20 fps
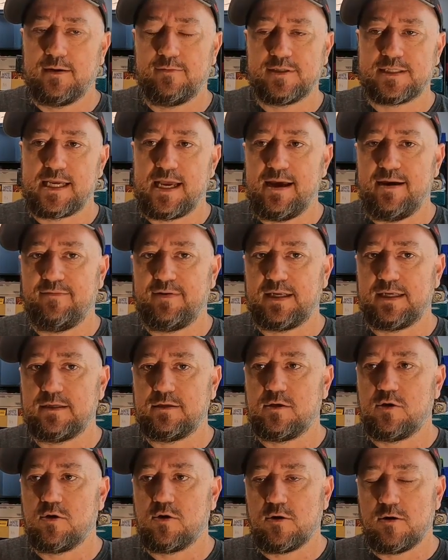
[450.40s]
I was
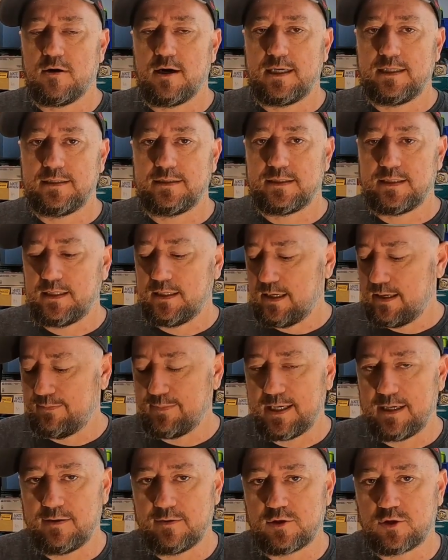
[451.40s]
having crazy
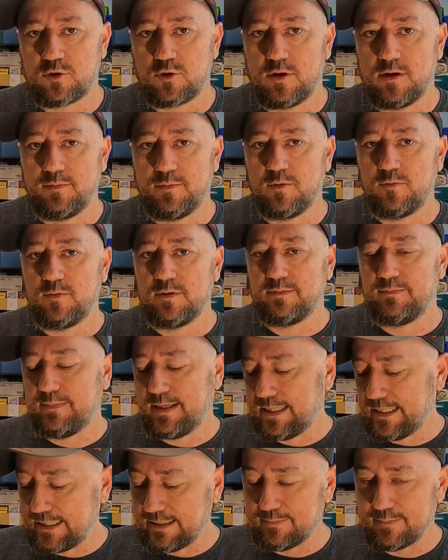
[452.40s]
amount of trouble with
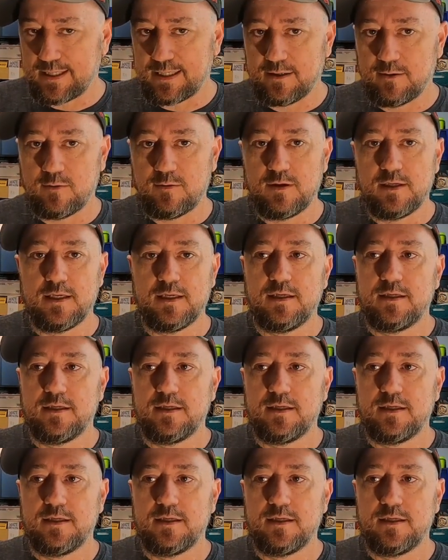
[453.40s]
medium mail.